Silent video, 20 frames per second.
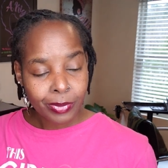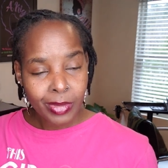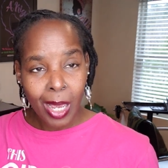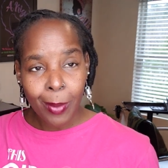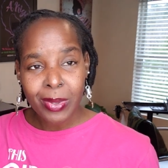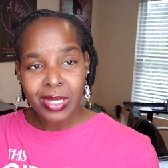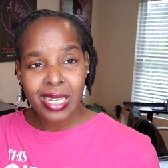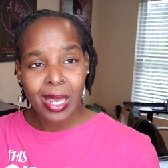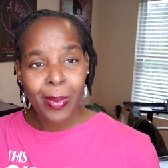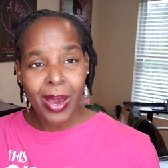I'm
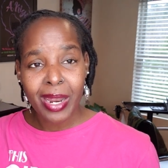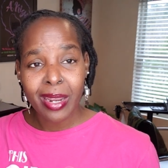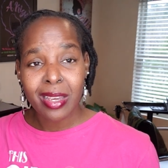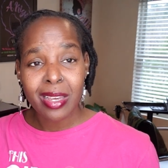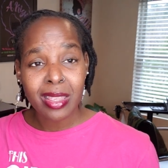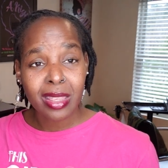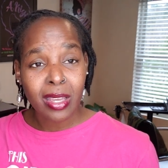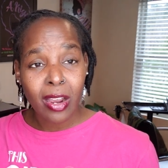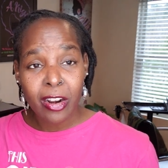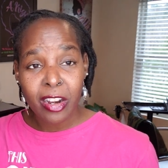gonna say about a
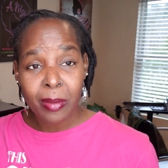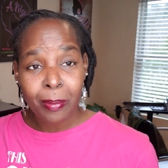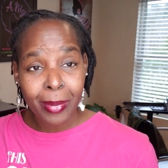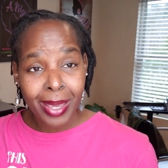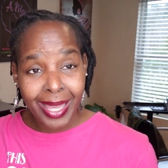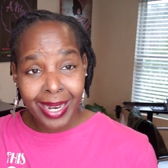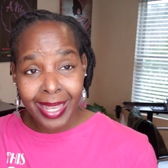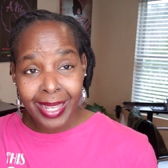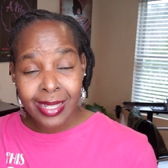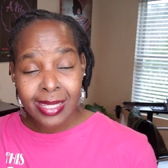good thirty
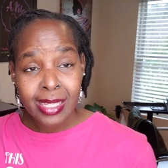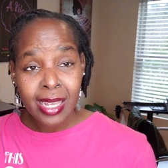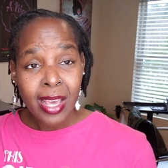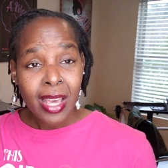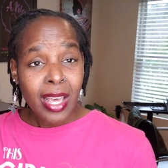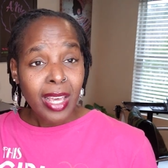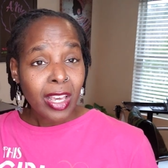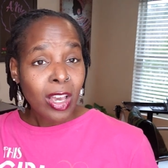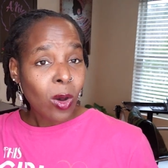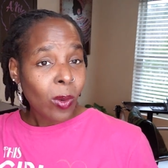minutes.
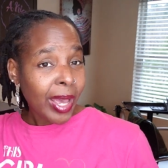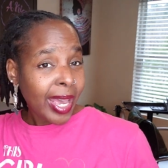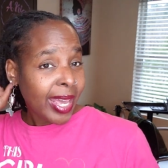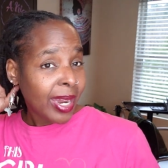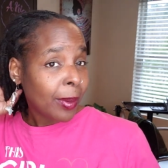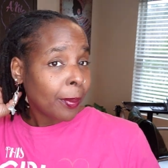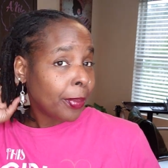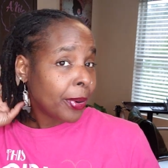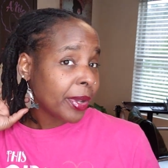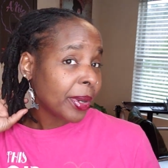Go
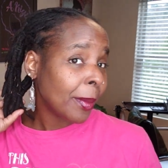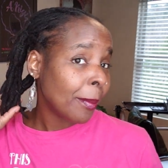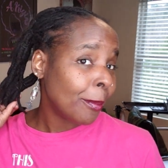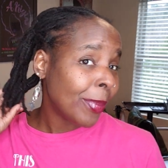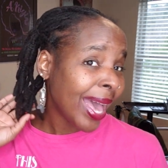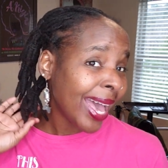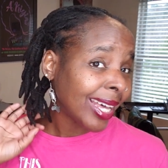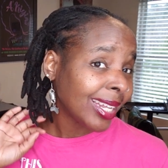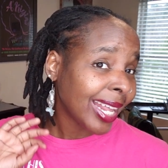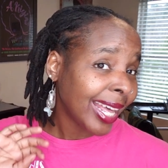ahead and put them back